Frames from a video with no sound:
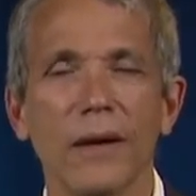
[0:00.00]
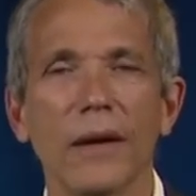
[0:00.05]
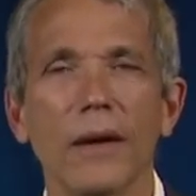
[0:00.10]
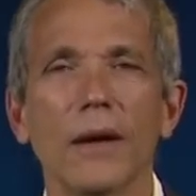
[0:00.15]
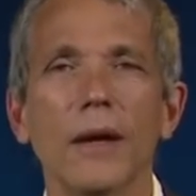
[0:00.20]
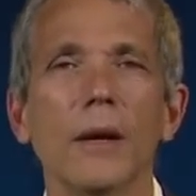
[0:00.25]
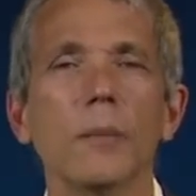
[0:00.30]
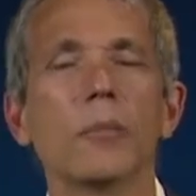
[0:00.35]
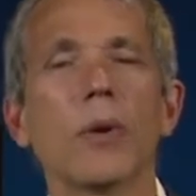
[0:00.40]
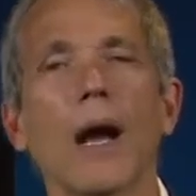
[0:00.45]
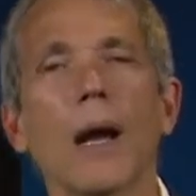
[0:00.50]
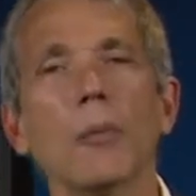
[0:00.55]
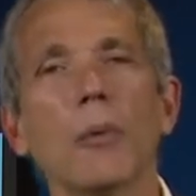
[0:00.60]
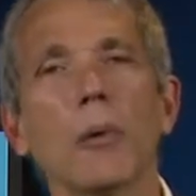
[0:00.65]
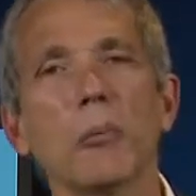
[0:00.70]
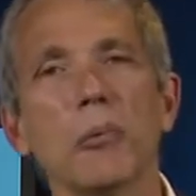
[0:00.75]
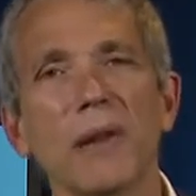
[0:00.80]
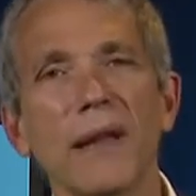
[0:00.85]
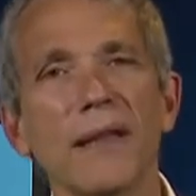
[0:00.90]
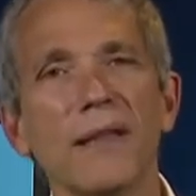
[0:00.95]

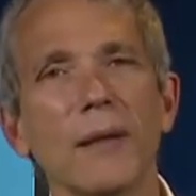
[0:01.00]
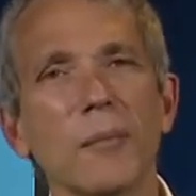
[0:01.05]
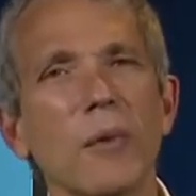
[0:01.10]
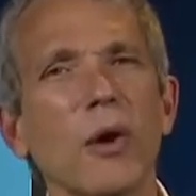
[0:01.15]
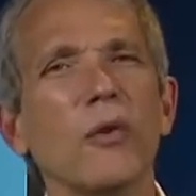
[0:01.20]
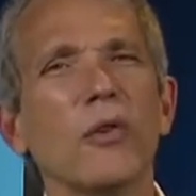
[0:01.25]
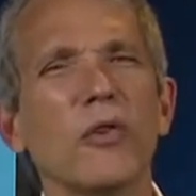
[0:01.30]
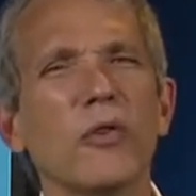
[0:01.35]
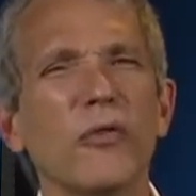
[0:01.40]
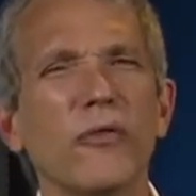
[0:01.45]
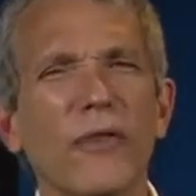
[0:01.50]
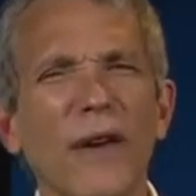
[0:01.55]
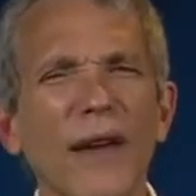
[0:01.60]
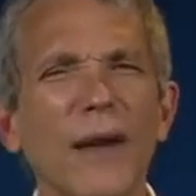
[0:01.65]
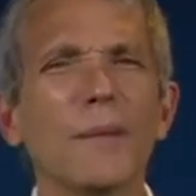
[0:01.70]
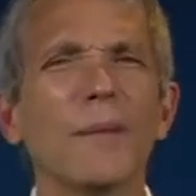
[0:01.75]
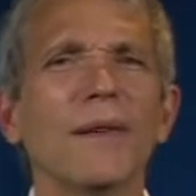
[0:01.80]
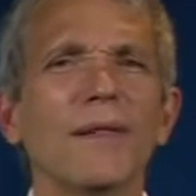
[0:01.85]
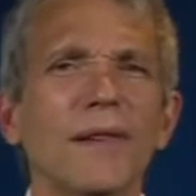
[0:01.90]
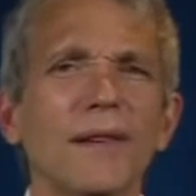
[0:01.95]
Probably the most
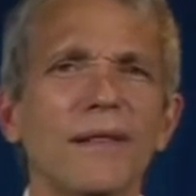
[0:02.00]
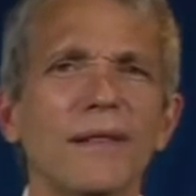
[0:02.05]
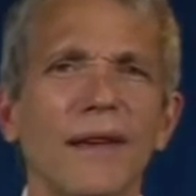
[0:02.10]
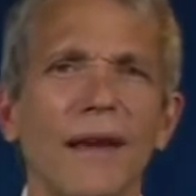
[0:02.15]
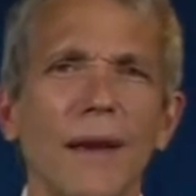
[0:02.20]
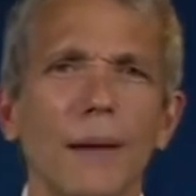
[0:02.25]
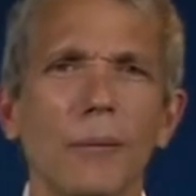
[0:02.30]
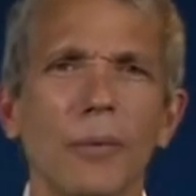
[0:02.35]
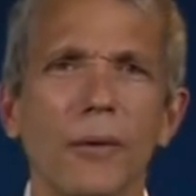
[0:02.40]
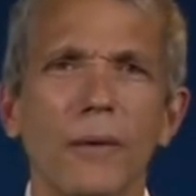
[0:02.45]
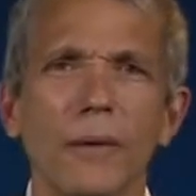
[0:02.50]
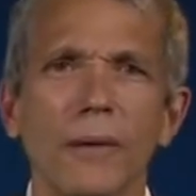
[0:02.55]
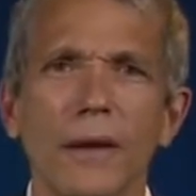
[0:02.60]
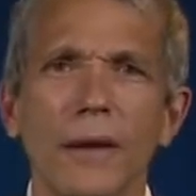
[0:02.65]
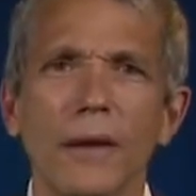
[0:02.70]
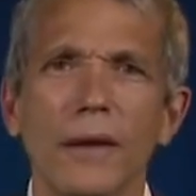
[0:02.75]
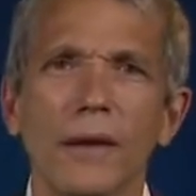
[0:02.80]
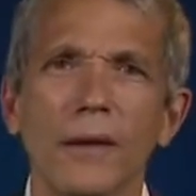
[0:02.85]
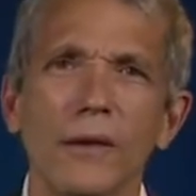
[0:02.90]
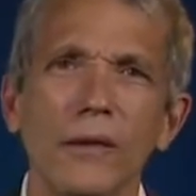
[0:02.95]
famous example
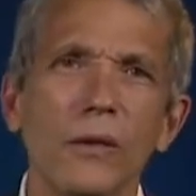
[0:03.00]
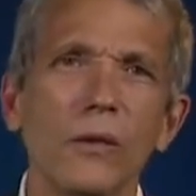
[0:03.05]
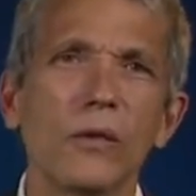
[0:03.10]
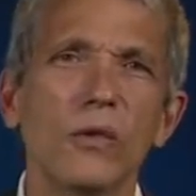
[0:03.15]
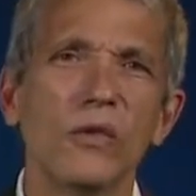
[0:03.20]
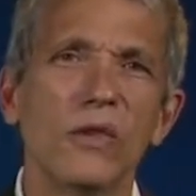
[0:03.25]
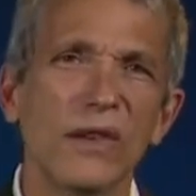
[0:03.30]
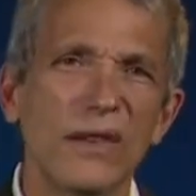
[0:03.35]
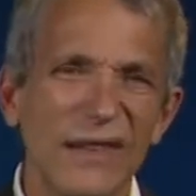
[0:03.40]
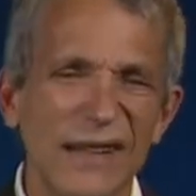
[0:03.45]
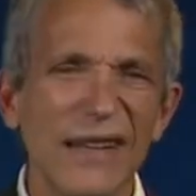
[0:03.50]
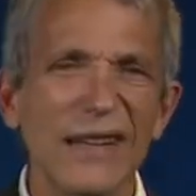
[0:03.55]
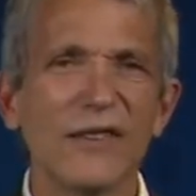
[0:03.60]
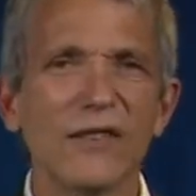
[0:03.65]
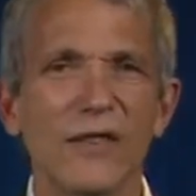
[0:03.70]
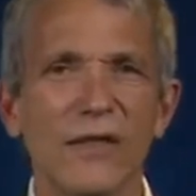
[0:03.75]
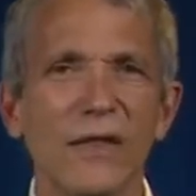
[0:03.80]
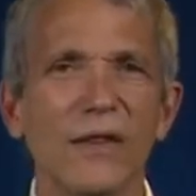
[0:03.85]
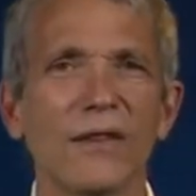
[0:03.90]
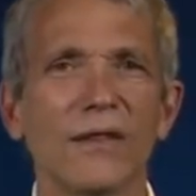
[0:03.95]
used to
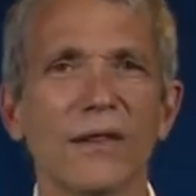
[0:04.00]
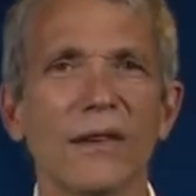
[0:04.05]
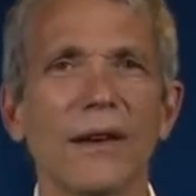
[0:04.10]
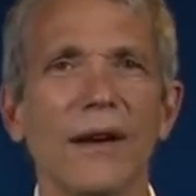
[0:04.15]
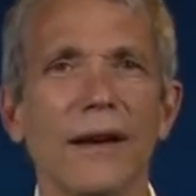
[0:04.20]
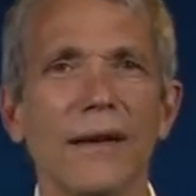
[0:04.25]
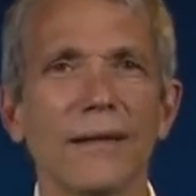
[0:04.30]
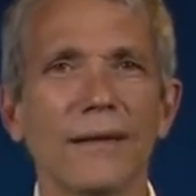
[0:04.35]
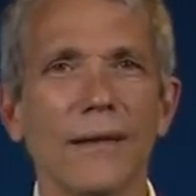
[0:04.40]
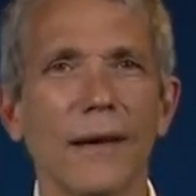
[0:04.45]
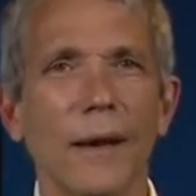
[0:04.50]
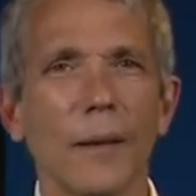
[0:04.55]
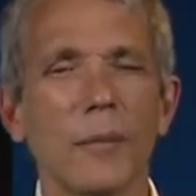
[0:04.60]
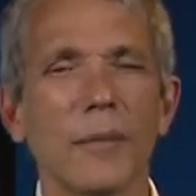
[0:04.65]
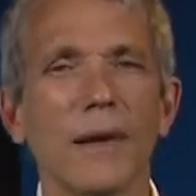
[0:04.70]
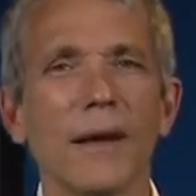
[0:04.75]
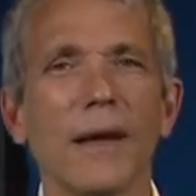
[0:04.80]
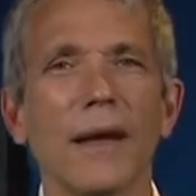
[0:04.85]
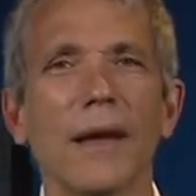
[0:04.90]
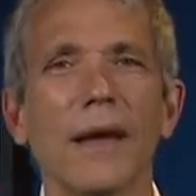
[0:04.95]
teach this concept
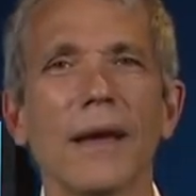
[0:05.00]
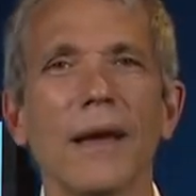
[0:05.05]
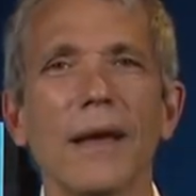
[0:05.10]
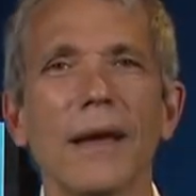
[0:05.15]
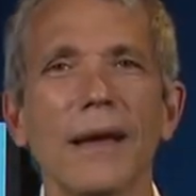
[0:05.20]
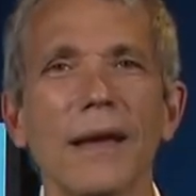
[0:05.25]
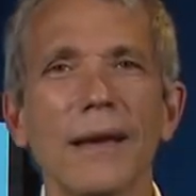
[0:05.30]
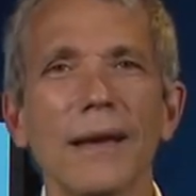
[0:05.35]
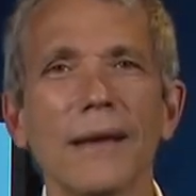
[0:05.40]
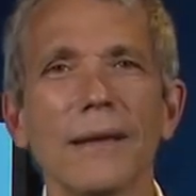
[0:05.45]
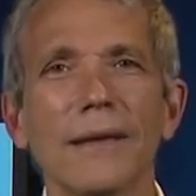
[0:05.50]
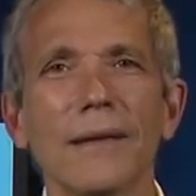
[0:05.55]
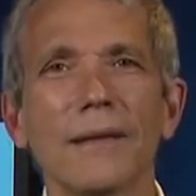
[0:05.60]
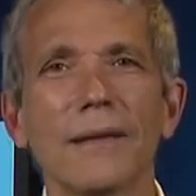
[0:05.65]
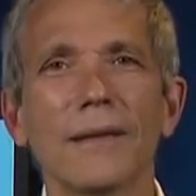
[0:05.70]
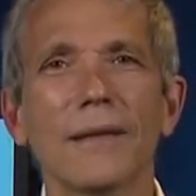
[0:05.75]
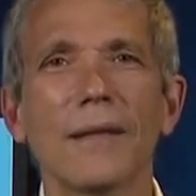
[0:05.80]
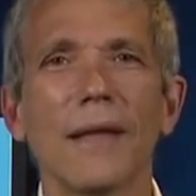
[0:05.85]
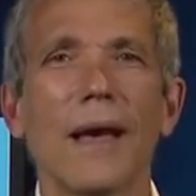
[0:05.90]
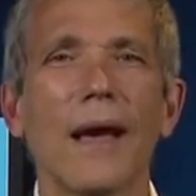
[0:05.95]
is
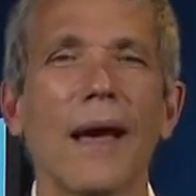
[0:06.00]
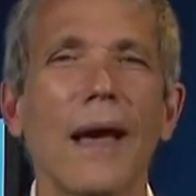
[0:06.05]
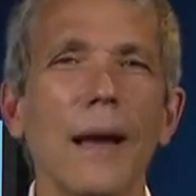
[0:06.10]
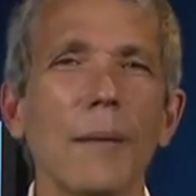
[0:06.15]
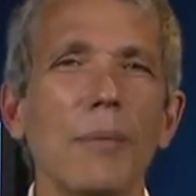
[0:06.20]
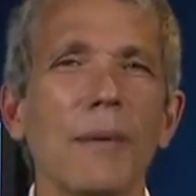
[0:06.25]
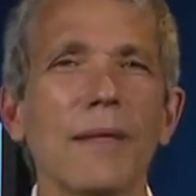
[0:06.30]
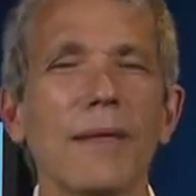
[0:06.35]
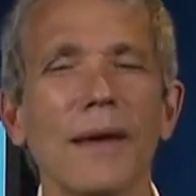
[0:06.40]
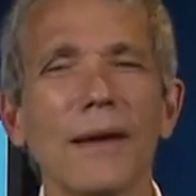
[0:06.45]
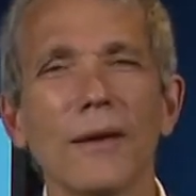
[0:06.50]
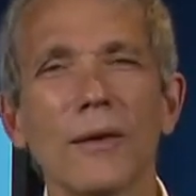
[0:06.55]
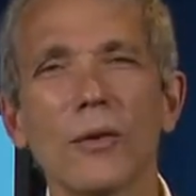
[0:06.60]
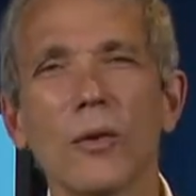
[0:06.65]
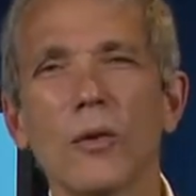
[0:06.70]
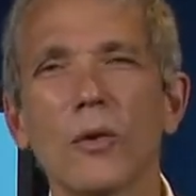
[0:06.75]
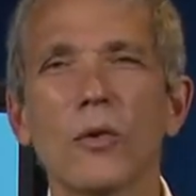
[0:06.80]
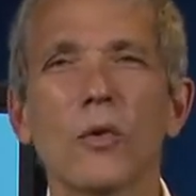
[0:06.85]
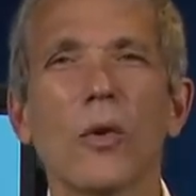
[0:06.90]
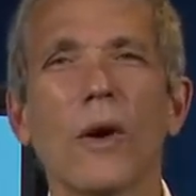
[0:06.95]
the hypothetical
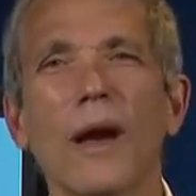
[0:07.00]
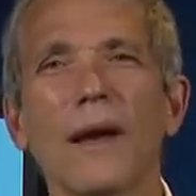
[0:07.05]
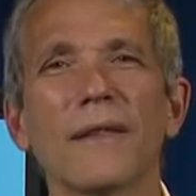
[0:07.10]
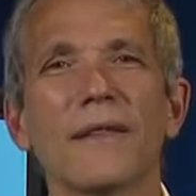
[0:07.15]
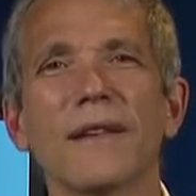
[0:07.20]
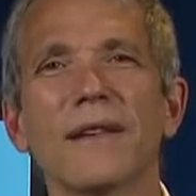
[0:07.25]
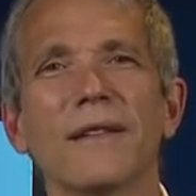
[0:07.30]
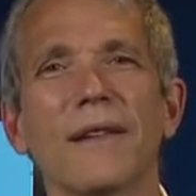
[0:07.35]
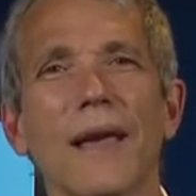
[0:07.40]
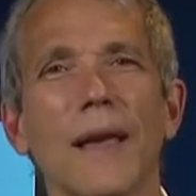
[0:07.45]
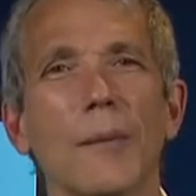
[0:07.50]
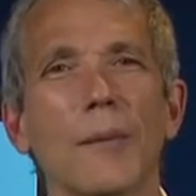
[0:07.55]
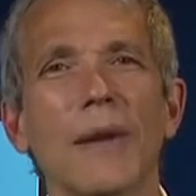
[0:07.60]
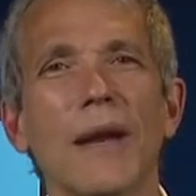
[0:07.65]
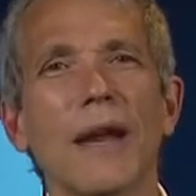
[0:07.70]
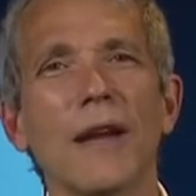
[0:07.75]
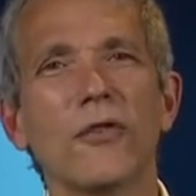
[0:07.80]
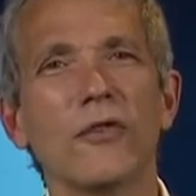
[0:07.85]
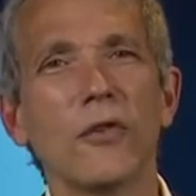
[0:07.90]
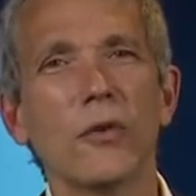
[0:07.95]
cross
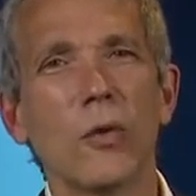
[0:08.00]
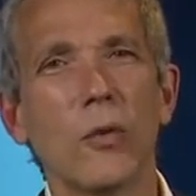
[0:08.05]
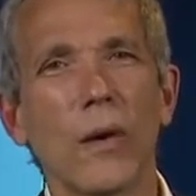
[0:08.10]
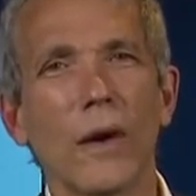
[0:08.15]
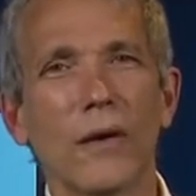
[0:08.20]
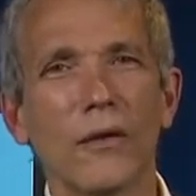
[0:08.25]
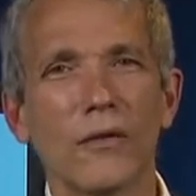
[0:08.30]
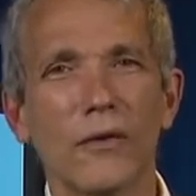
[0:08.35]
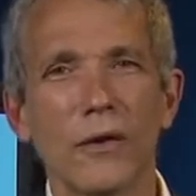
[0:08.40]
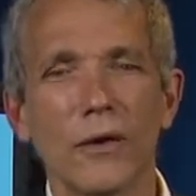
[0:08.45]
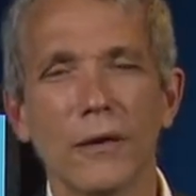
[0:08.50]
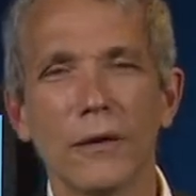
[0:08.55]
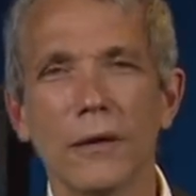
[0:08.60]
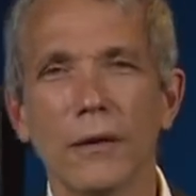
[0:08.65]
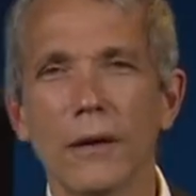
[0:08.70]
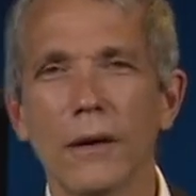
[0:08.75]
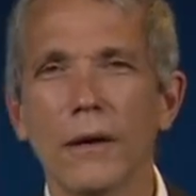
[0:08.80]
examination question